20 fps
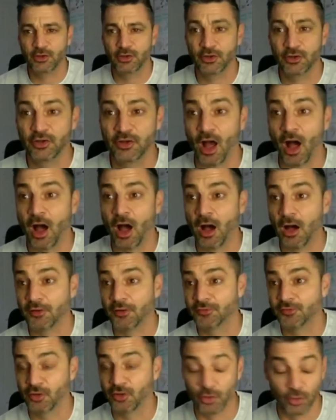good
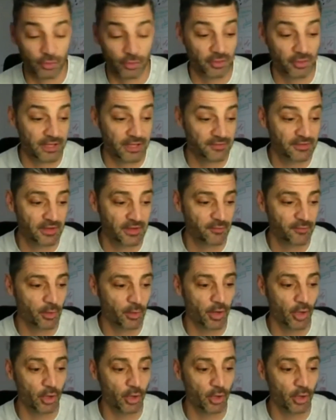afternoon, good evening, everyone.